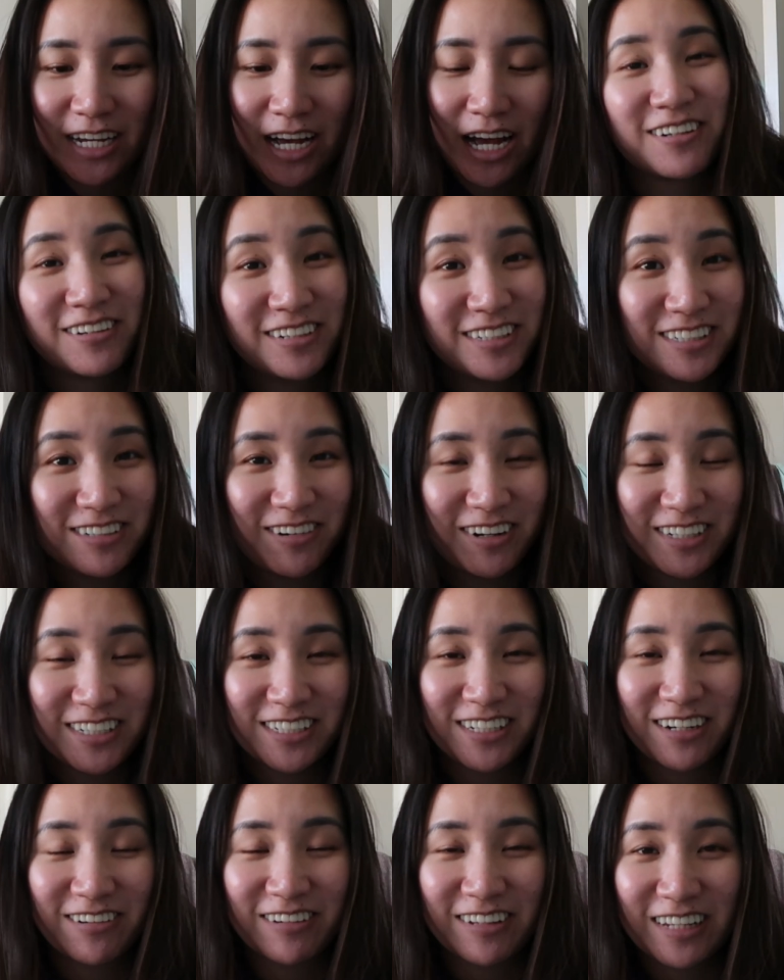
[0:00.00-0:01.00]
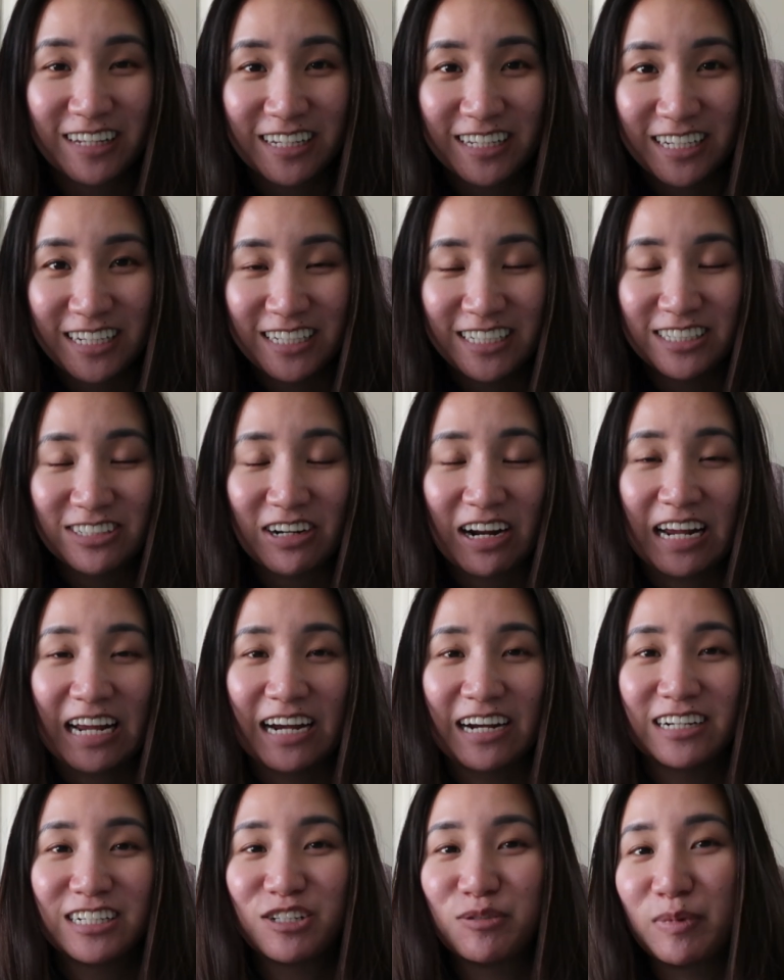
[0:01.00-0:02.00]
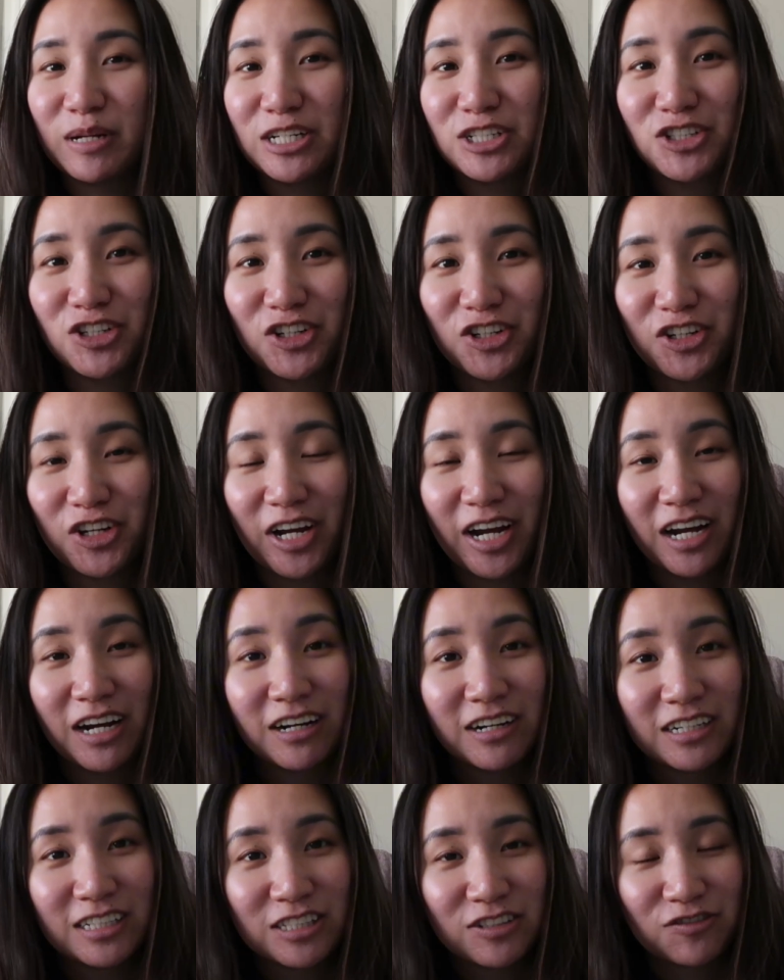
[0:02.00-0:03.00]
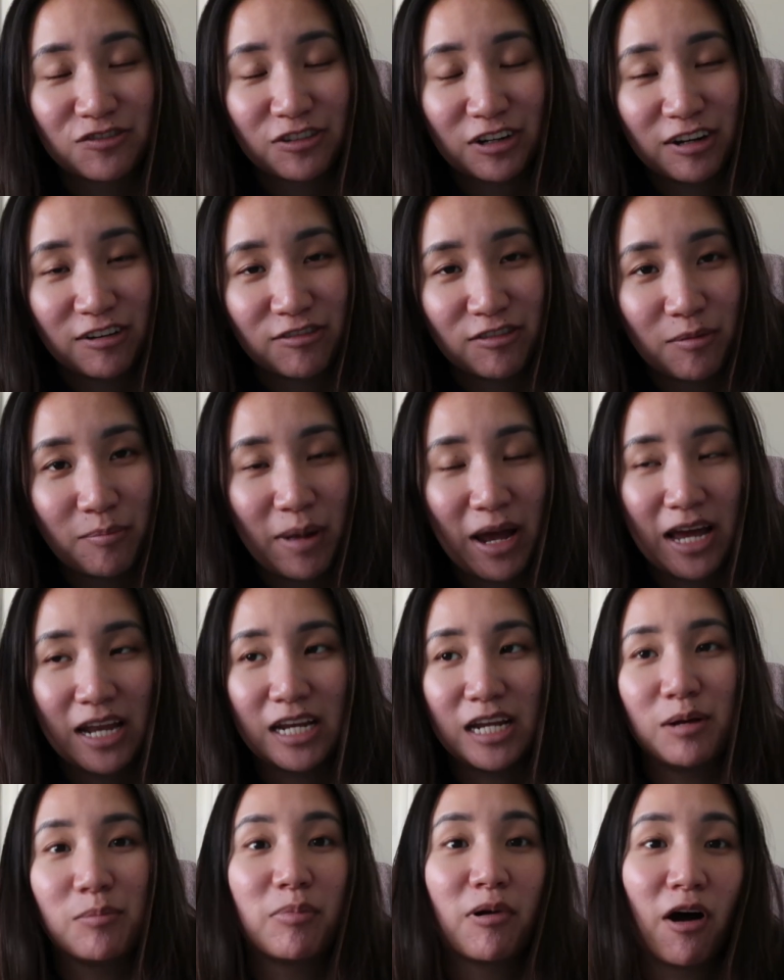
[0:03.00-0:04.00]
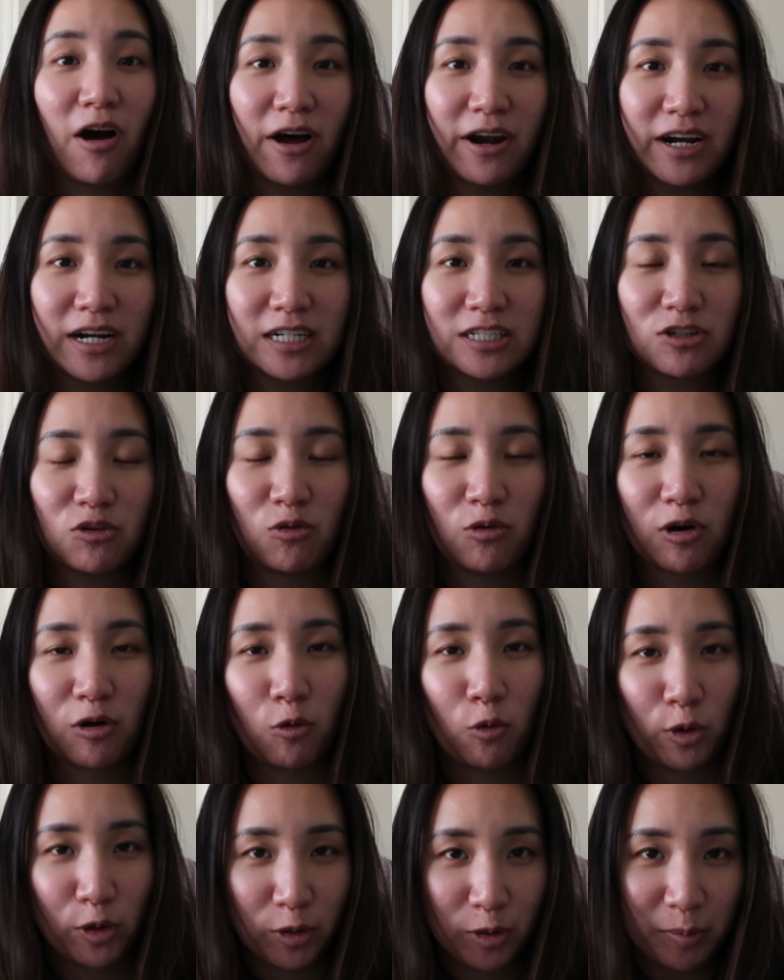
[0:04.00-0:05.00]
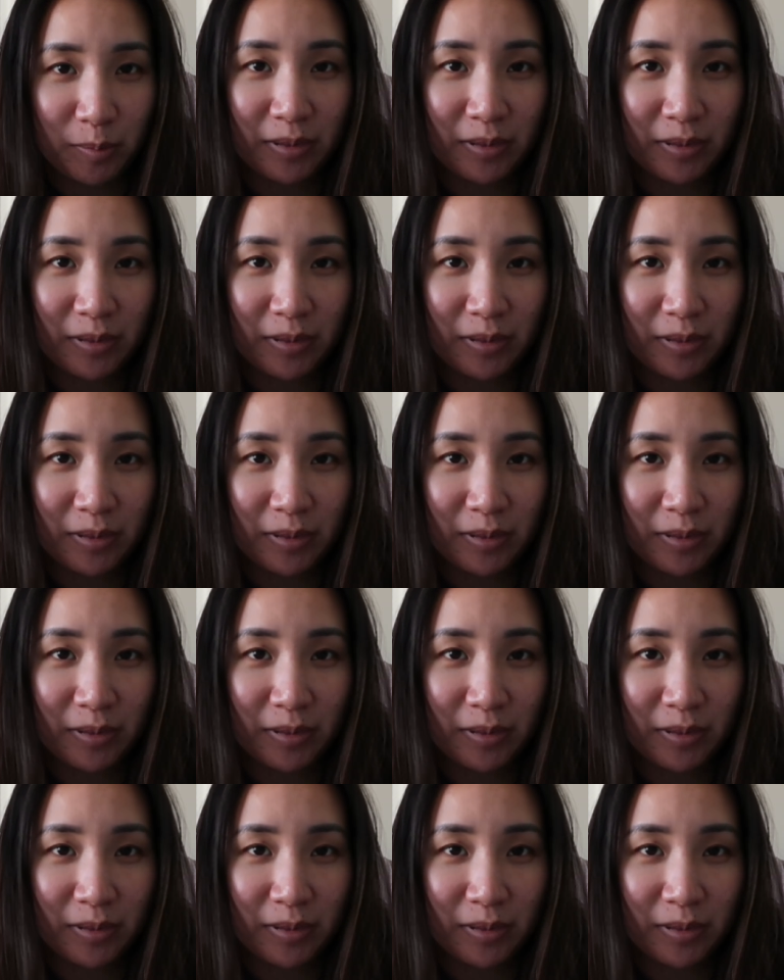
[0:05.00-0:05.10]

You're going to want to start with clean, dry hair to make sure your hair is free from any product or oil